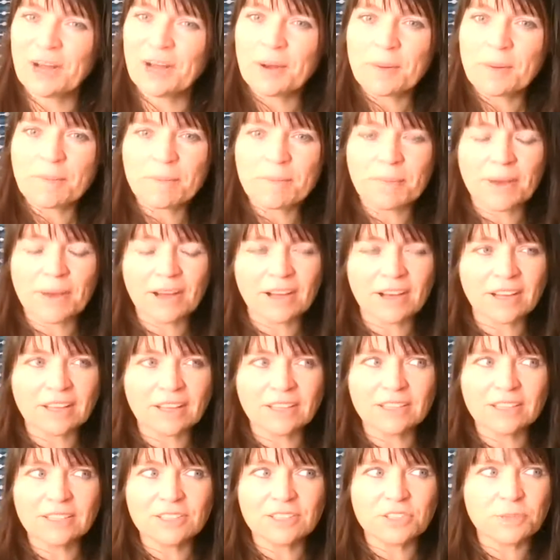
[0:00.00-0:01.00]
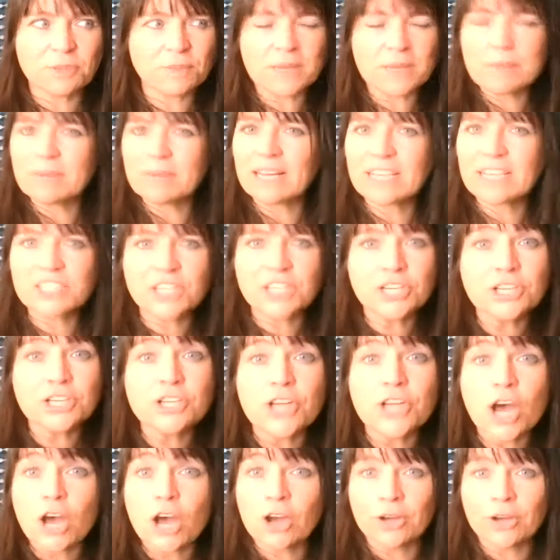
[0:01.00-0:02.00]
but do people actually
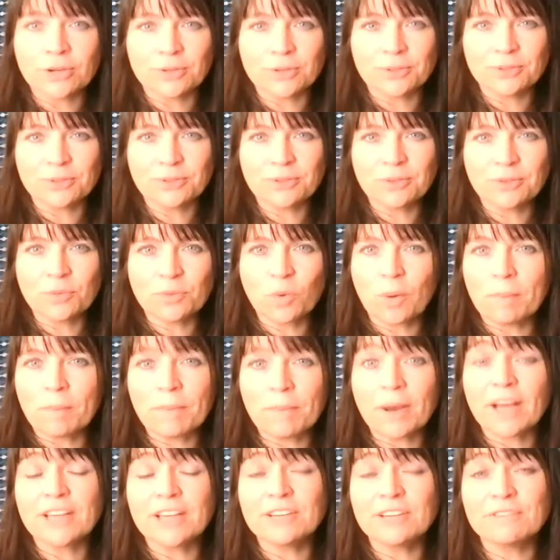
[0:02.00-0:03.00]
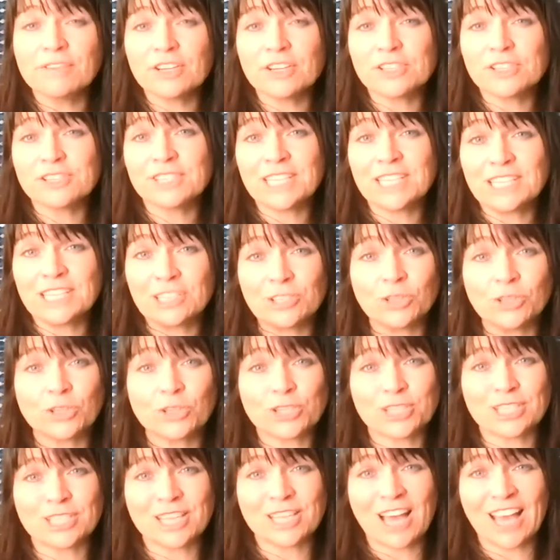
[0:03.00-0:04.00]
know what biodiversity
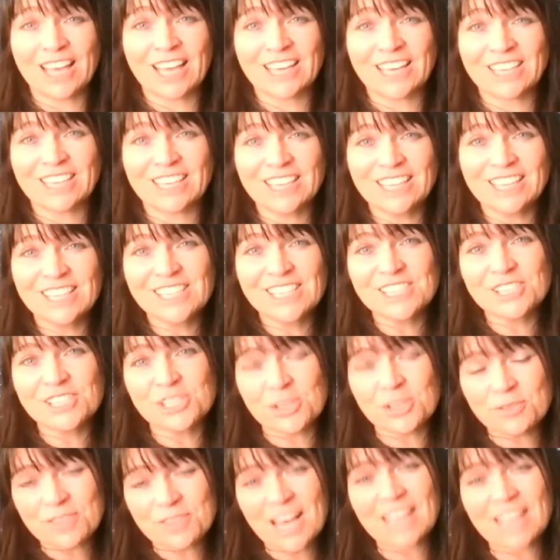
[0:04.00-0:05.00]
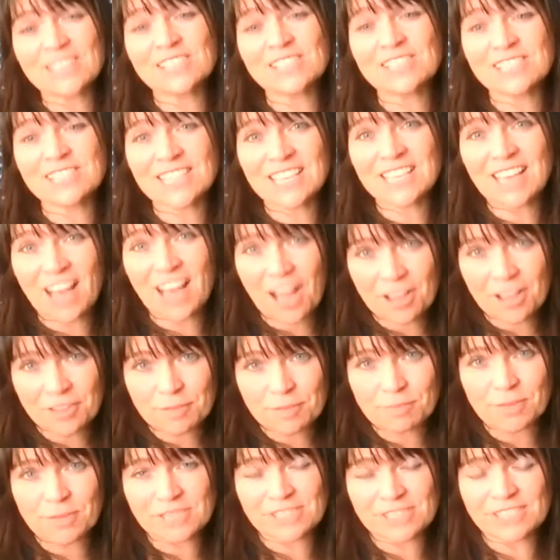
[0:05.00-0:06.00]
looks like? So that's the other
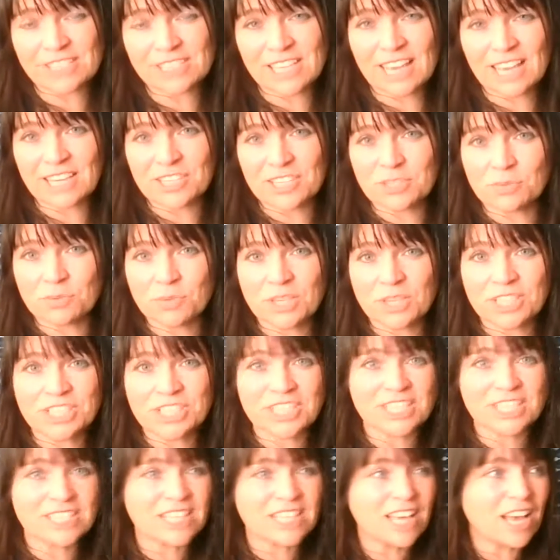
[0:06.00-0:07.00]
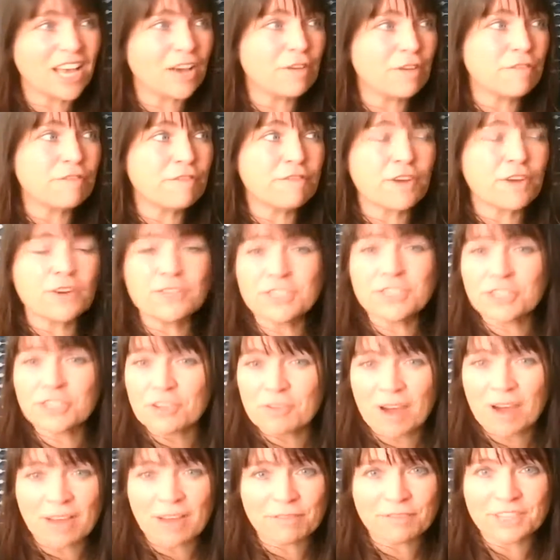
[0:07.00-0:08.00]
presentation, which is a
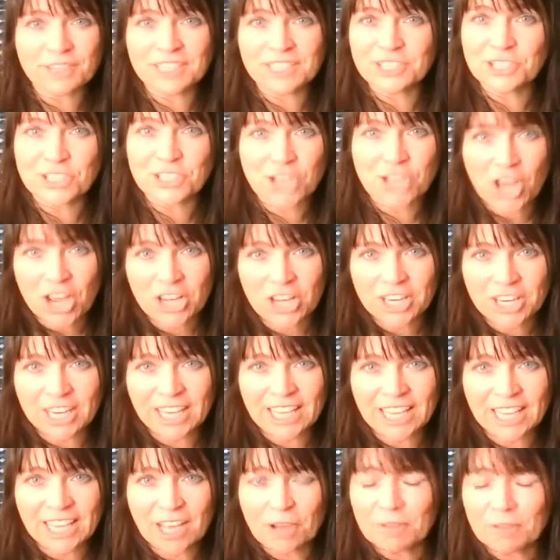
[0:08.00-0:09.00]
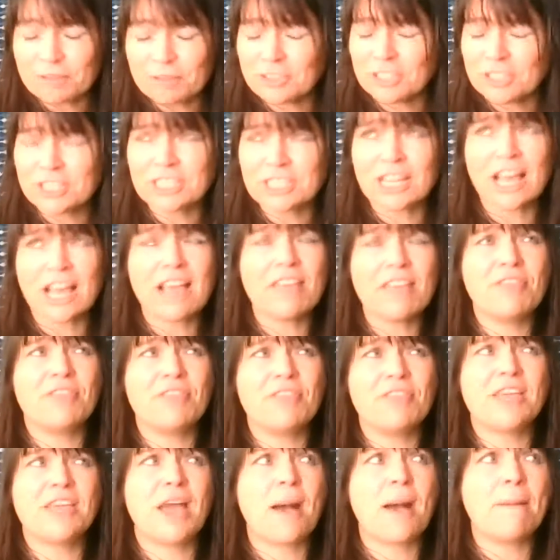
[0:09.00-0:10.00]
photographic journey of just like
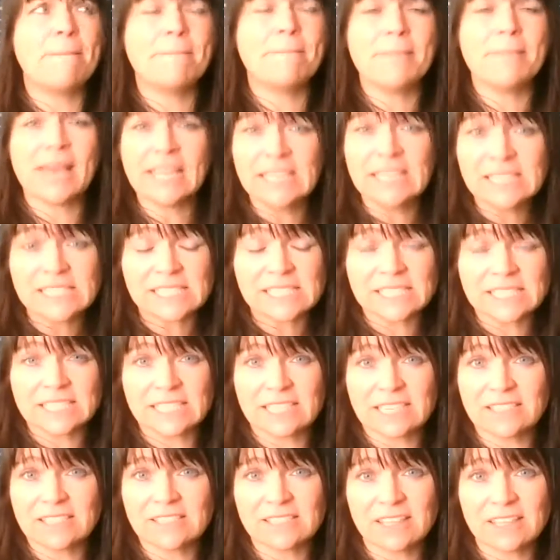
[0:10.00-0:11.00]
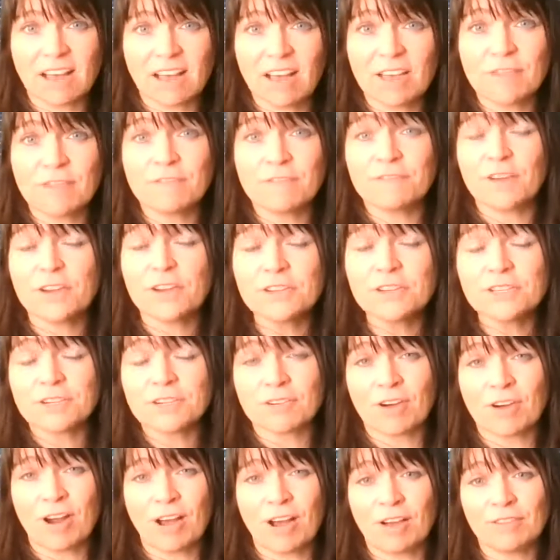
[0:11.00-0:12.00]
the amazingness that I
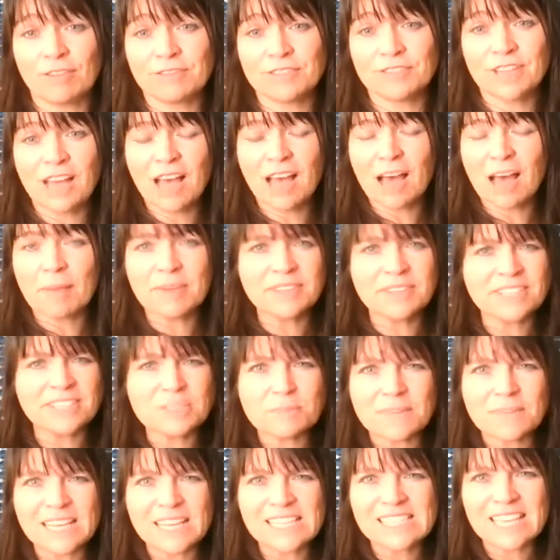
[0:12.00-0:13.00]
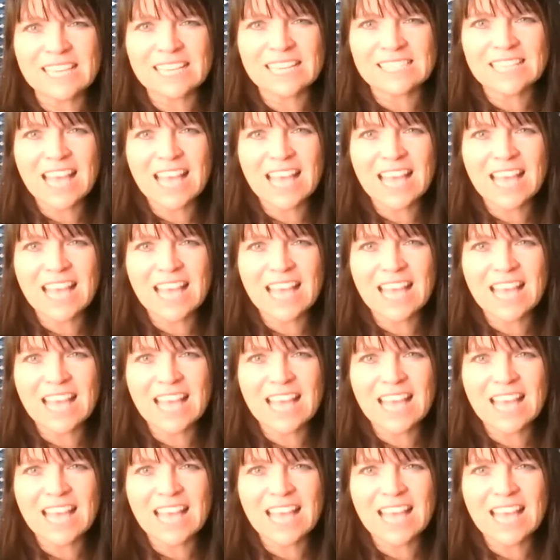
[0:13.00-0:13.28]
photographed. I mean, this place has